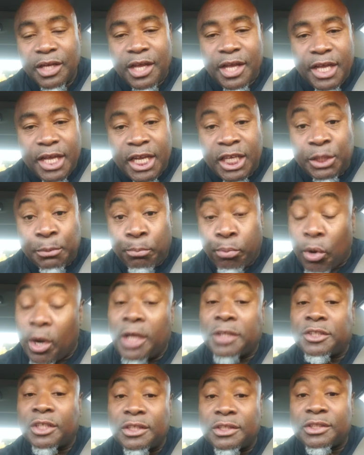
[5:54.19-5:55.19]
His
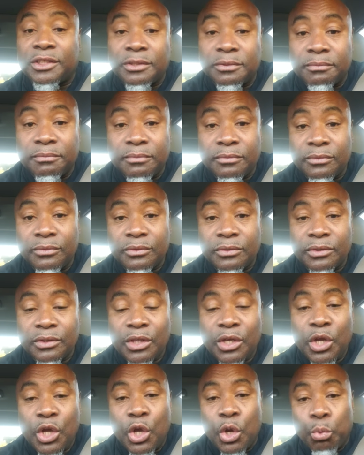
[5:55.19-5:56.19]
presence
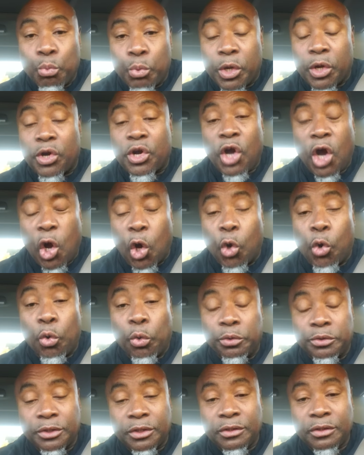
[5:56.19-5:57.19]
will
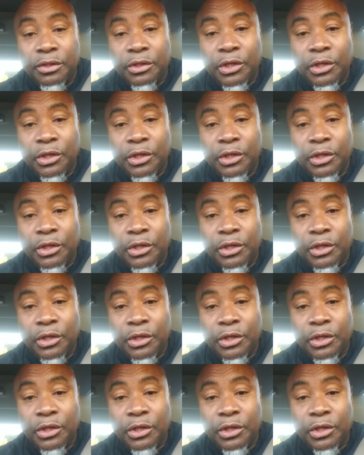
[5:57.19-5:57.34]
cause